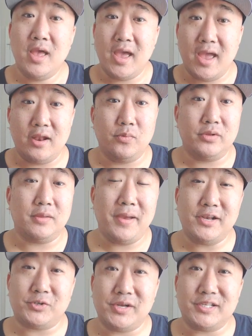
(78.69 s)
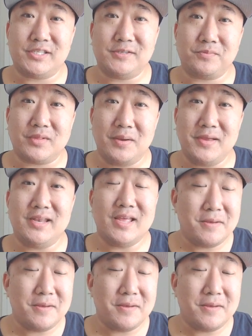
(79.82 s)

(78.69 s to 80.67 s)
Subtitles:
And with the Patriots, I mean,